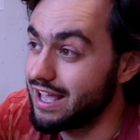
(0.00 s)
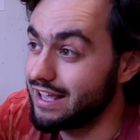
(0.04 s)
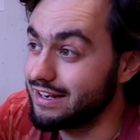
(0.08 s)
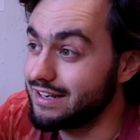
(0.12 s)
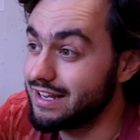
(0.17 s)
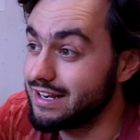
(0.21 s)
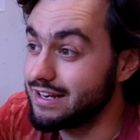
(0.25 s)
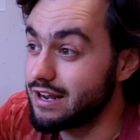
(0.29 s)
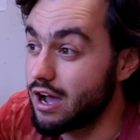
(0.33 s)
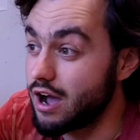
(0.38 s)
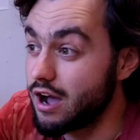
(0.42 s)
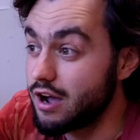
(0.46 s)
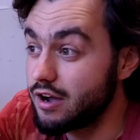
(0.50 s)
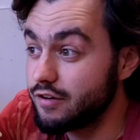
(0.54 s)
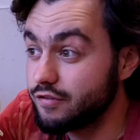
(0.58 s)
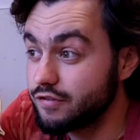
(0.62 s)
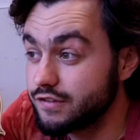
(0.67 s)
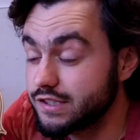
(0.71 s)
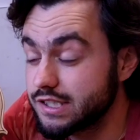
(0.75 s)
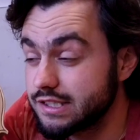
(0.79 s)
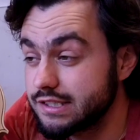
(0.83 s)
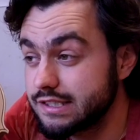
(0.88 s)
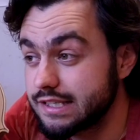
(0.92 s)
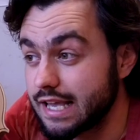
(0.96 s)
And then
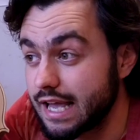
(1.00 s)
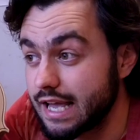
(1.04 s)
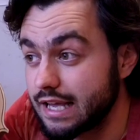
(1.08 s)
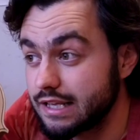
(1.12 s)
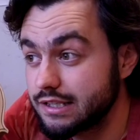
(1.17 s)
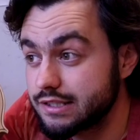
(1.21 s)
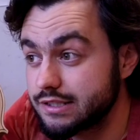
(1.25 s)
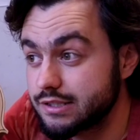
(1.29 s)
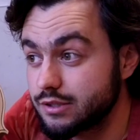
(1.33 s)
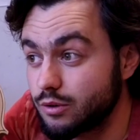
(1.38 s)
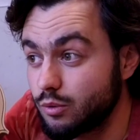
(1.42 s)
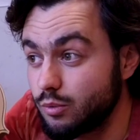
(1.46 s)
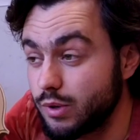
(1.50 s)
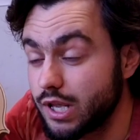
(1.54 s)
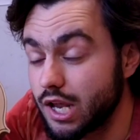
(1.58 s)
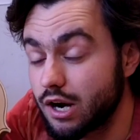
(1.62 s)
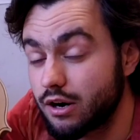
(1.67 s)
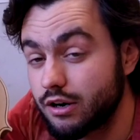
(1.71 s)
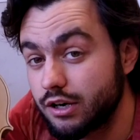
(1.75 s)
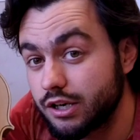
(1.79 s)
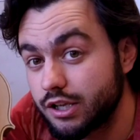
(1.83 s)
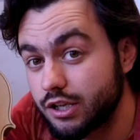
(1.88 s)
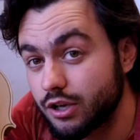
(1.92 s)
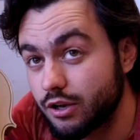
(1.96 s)
after that we
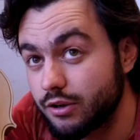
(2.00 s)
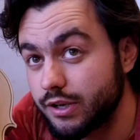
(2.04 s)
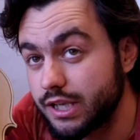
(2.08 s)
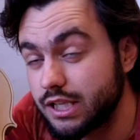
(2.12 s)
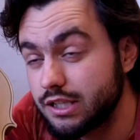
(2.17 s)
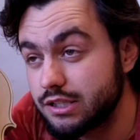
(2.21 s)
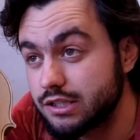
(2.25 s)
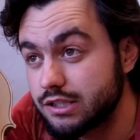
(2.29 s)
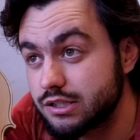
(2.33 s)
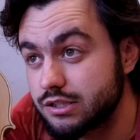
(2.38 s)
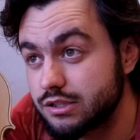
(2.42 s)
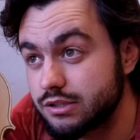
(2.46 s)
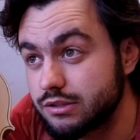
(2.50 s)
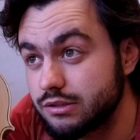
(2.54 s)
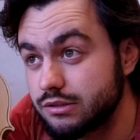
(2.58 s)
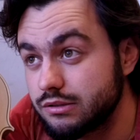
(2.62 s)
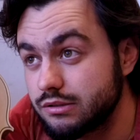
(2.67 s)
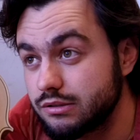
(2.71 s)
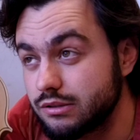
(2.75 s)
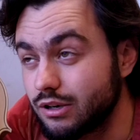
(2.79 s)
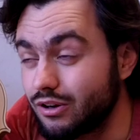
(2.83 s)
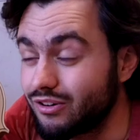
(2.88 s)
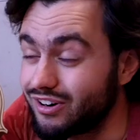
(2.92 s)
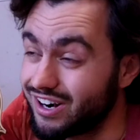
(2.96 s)
are going
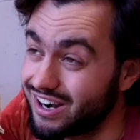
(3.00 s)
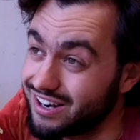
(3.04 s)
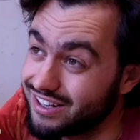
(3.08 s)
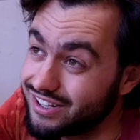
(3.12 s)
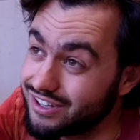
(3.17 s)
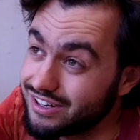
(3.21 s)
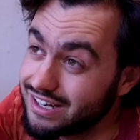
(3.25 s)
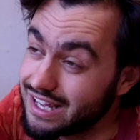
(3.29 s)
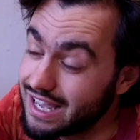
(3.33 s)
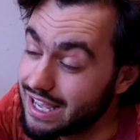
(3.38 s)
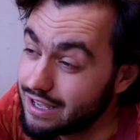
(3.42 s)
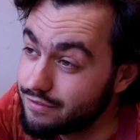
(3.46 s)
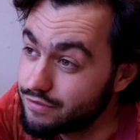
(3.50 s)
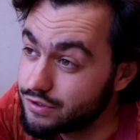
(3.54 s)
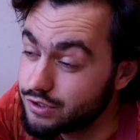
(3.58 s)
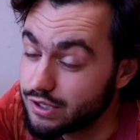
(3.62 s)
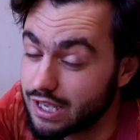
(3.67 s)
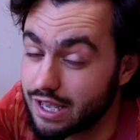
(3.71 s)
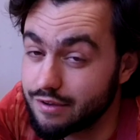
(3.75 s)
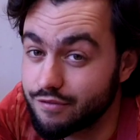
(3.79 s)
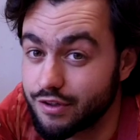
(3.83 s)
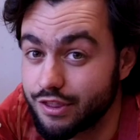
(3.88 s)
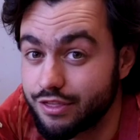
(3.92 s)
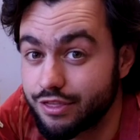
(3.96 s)
to, or I'm going to
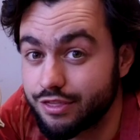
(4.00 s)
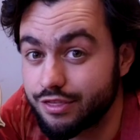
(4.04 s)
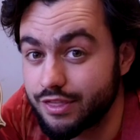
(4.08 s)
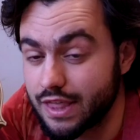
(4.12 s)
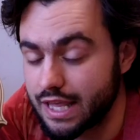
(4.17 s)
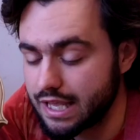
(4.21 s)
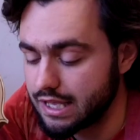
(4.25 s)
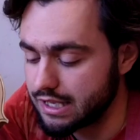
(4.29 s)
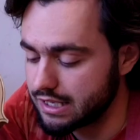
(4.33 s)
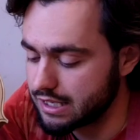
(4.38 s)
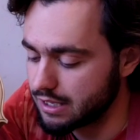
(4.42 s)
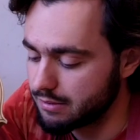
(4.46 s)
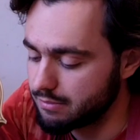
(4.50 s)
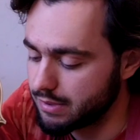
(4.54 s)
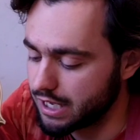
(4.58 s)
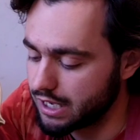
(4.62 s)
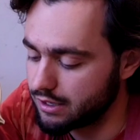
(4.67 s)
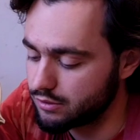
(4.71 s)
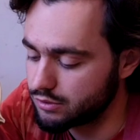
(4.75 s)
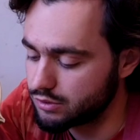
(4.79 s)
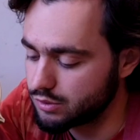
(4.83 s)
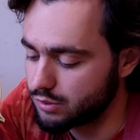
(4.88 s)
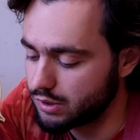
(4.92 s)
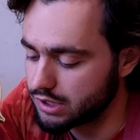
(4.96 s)
have a think
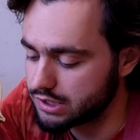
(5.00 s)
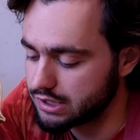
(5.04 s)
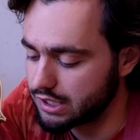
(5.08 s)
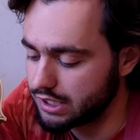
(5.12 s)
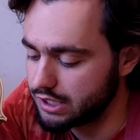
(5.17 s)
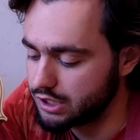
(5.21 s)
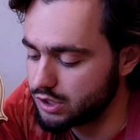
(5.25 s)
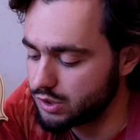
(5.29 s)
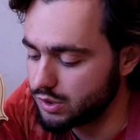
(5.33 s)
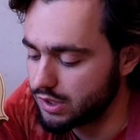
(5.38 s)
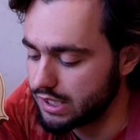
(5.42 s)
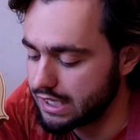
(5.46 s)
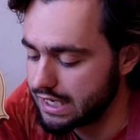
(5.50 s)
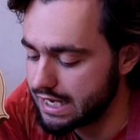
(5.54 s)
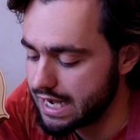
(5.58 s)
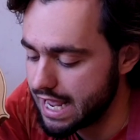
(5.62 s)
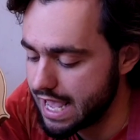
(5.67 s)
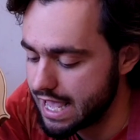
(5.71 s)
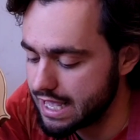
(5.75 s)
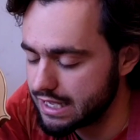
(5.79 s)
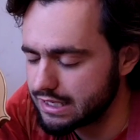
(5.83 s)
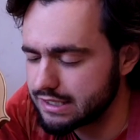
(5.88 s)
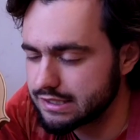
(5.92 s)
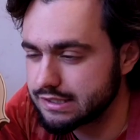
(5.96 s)
about what I do
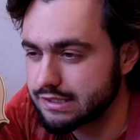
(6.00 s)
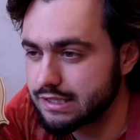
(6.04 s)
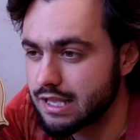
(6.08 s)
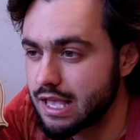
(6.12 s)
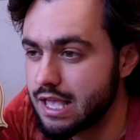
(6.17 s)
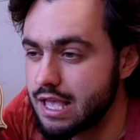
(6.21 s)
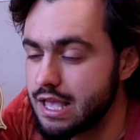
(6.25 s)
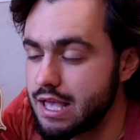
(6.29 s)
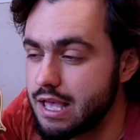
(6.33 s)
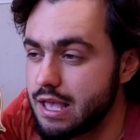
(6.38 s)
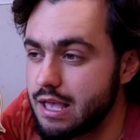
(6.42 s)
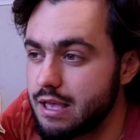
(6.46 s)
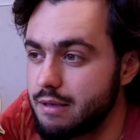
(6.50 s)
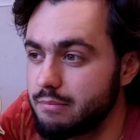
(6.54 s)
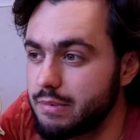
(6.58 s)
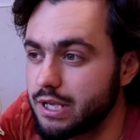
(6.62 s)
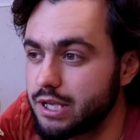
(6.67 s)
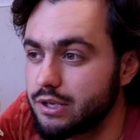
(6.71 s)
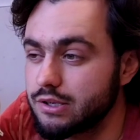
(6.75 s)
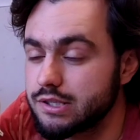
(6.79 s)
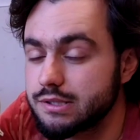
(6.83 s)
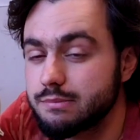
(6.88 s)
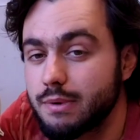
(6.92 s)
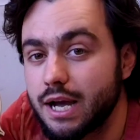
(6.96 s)
next,
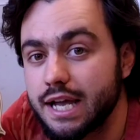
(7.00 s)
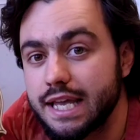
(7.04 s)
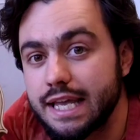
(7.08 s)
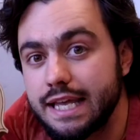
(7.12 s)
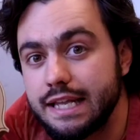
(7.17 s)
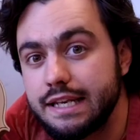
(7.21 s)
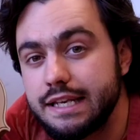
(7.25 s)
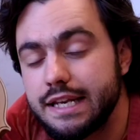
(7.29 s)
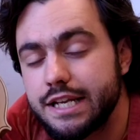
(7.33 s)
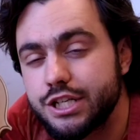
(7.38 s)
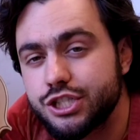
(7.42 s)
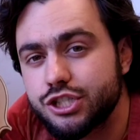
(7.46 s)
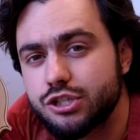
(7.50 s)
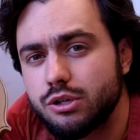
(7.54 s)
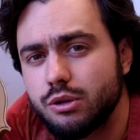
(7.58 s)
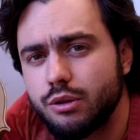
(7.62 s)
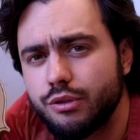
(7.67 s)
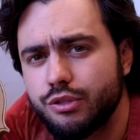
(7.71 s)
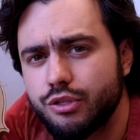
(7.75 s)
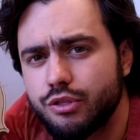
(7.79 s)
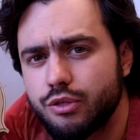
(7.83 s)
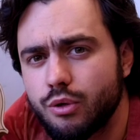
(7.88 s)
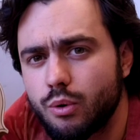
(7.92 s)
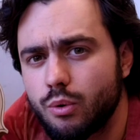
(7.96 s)
because my
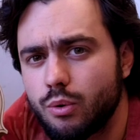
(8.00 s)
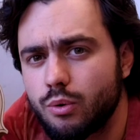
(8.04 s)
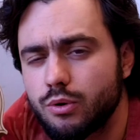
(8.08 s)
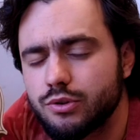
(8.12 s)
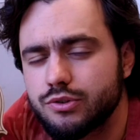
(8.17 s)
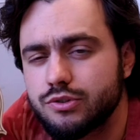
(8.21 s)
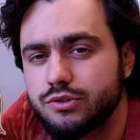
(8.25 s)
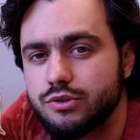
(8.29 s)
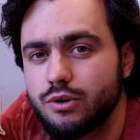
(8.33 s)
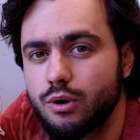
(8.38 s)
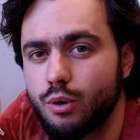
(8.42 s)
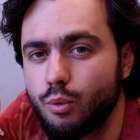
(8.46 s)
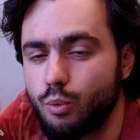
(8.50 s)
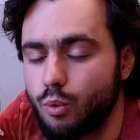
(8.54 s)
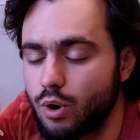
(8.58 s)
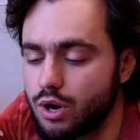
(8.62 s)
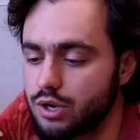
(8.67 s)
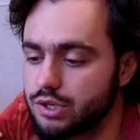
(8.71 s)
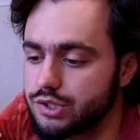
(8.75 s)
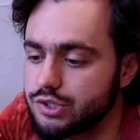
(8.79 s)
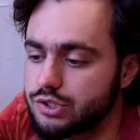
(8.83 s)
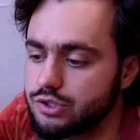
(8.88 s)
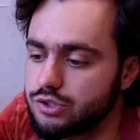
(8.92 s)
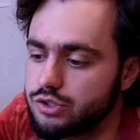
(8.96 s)
initial thought
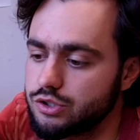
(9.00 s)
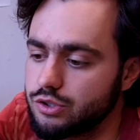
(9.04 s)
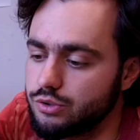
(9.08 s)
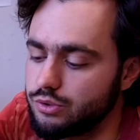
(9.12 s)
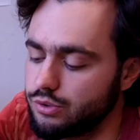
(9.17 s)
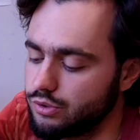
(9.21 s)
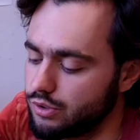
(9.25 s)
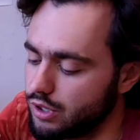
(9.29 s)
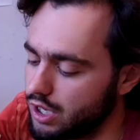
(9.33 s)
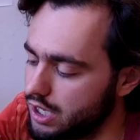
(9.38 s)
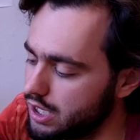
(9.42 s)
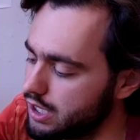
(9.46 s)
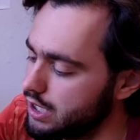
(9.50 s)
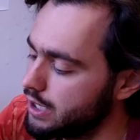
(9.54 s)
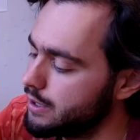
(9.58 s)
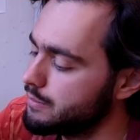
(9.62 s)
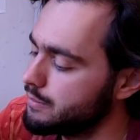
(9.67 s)
was to